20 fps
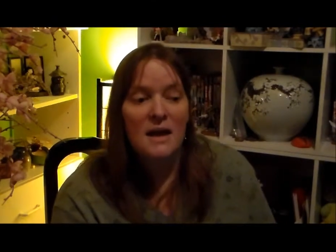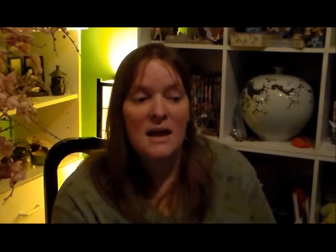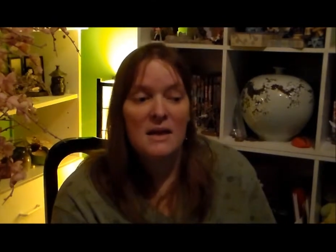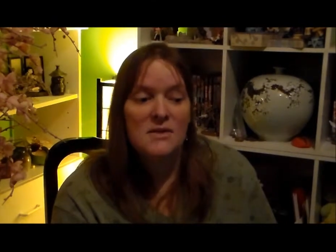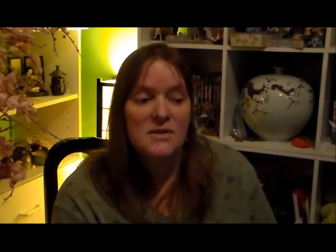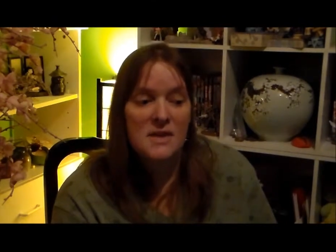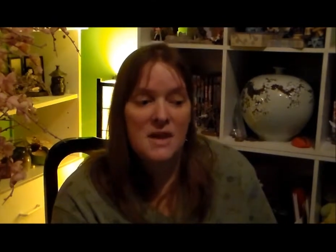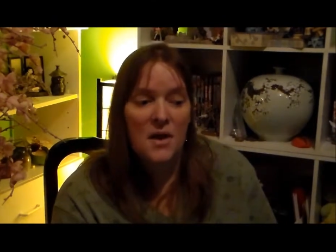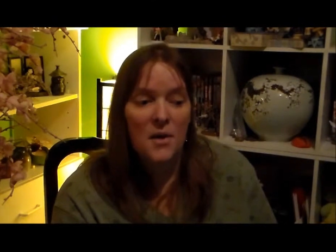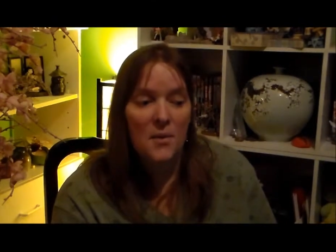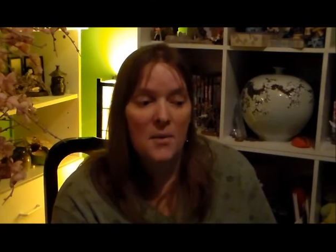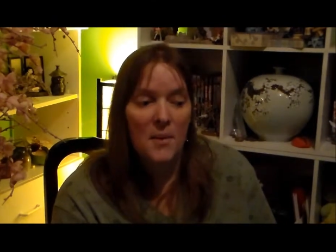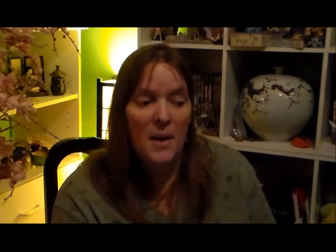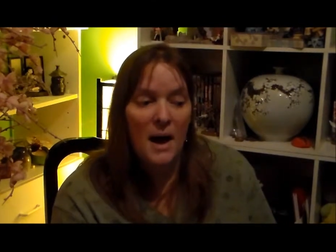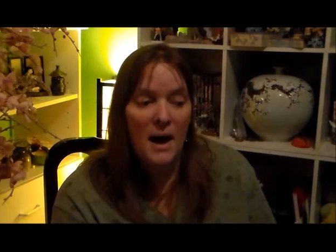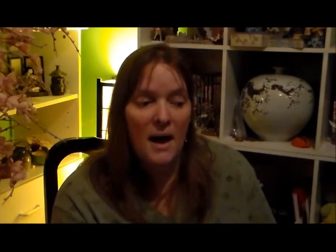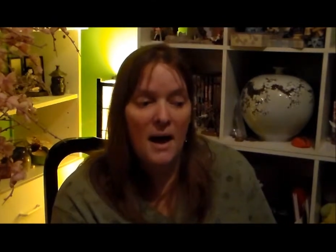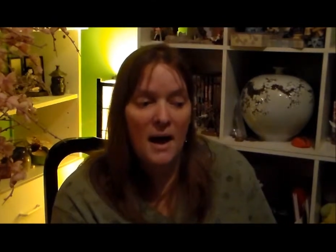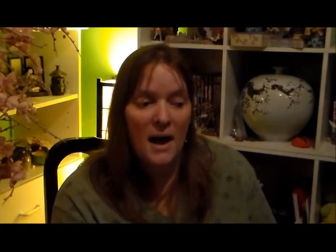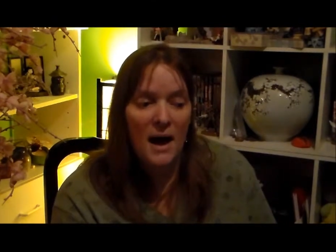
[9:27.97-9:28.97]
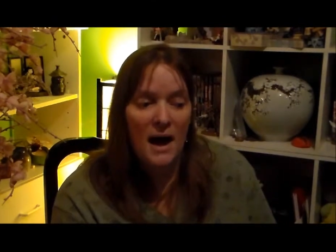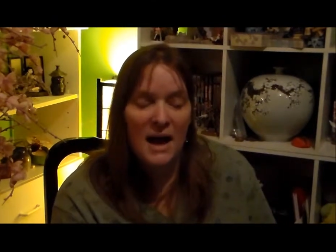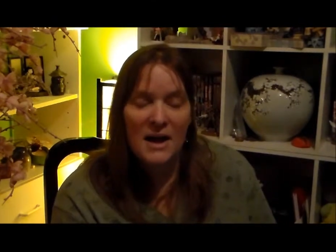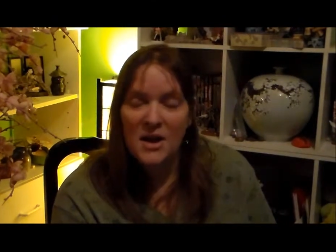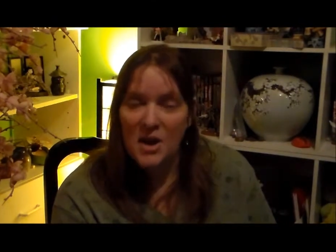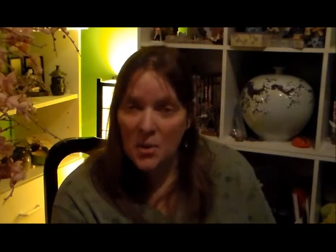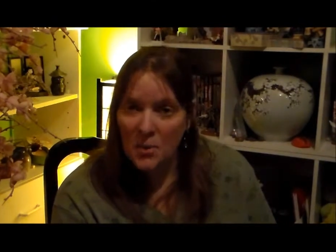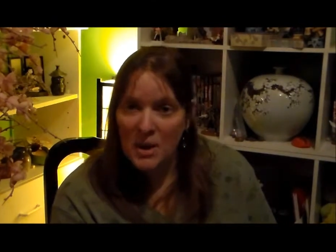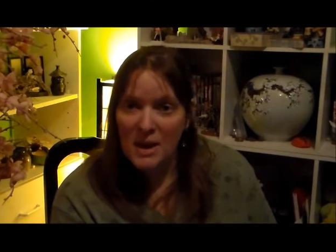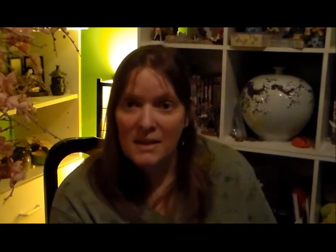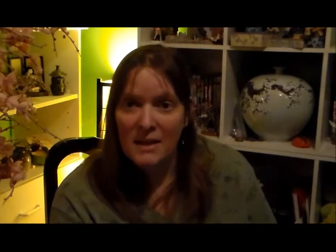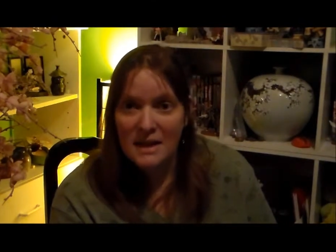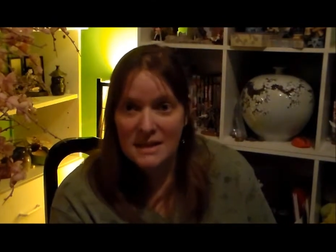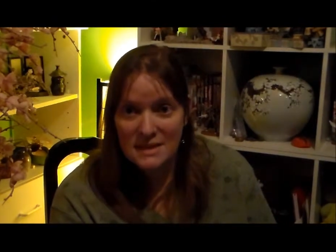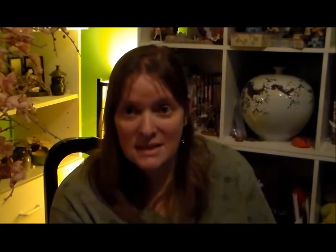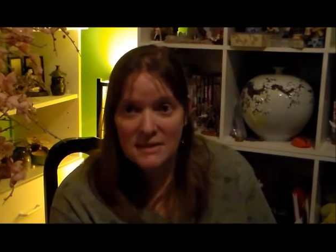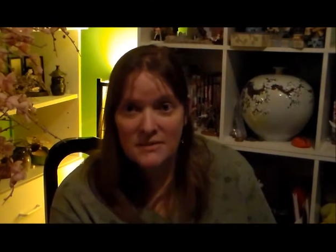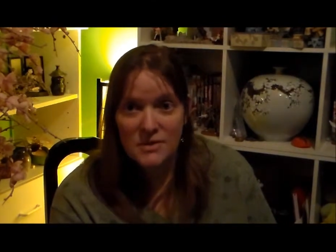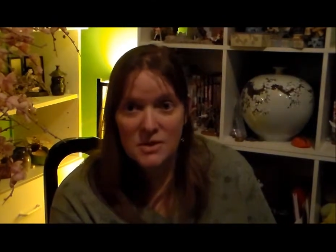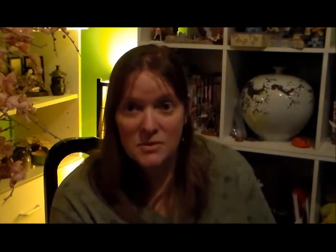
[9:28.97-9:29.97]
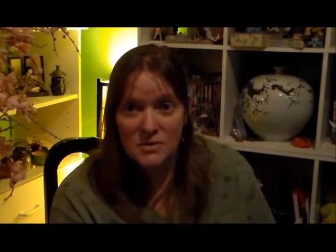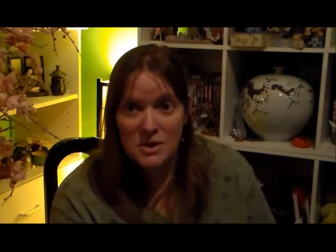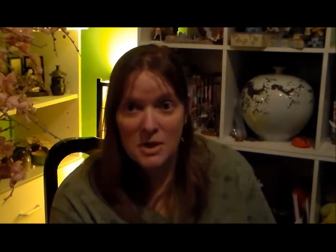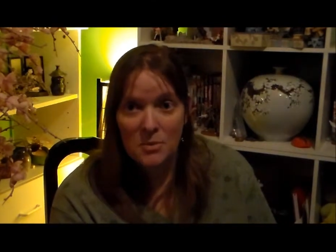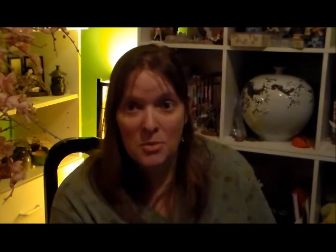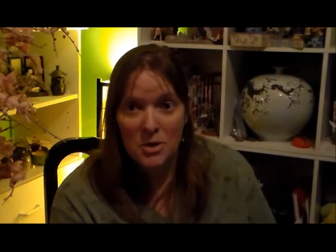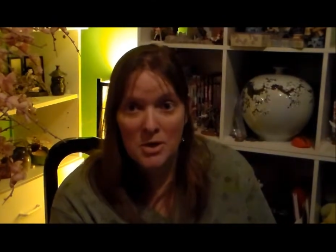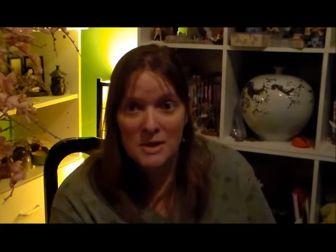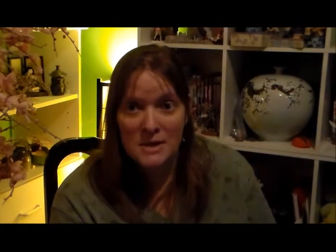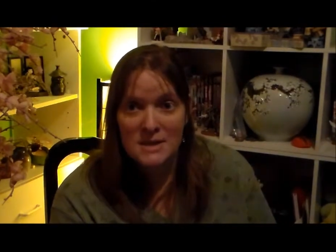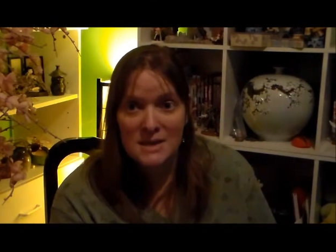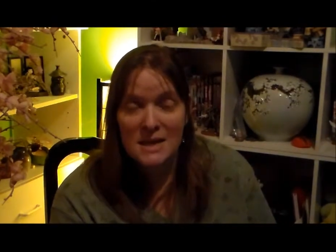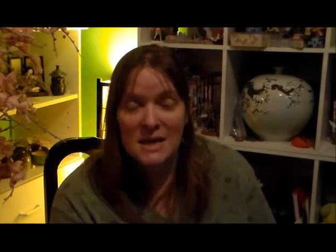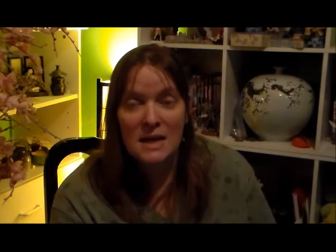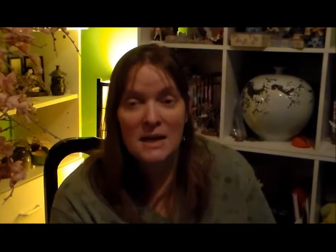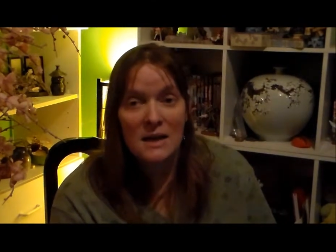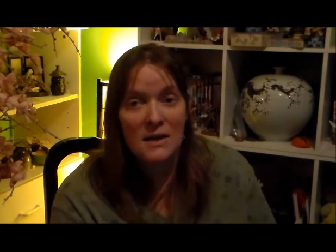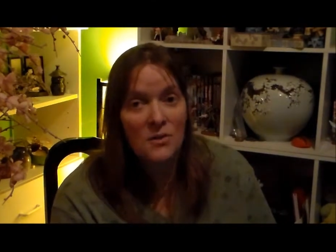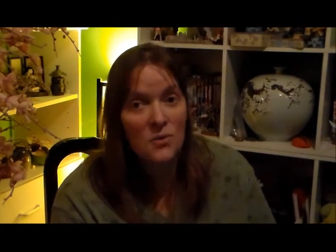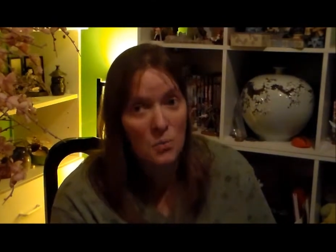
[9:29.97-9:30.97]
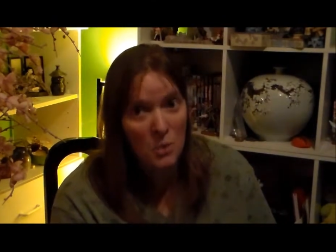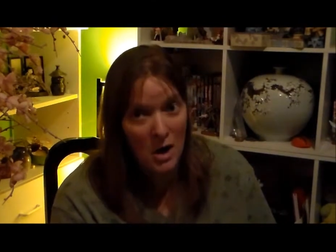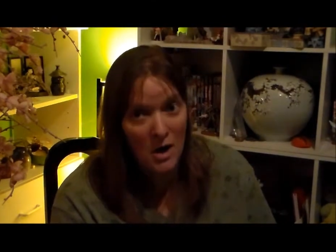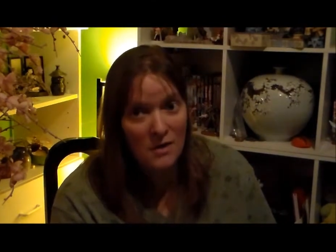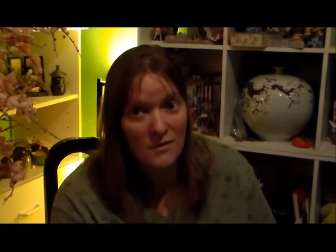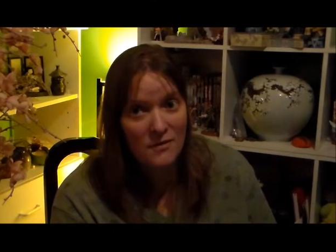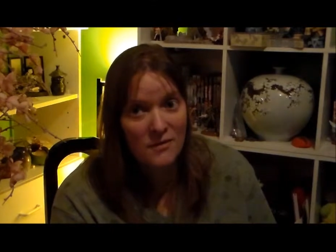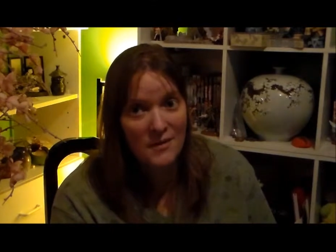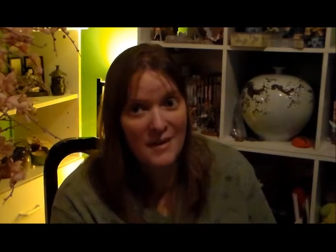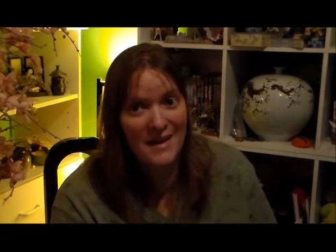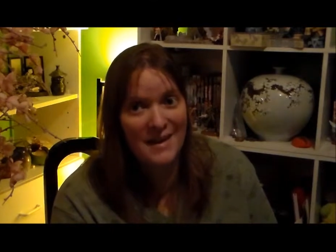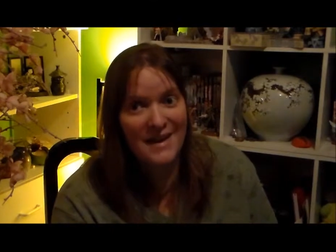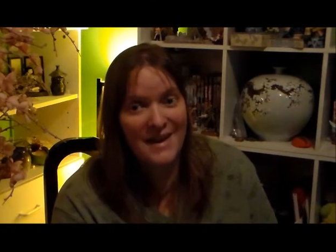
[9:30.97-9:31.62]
and so I know what it's like to live in those neighborhoods, and it is rough.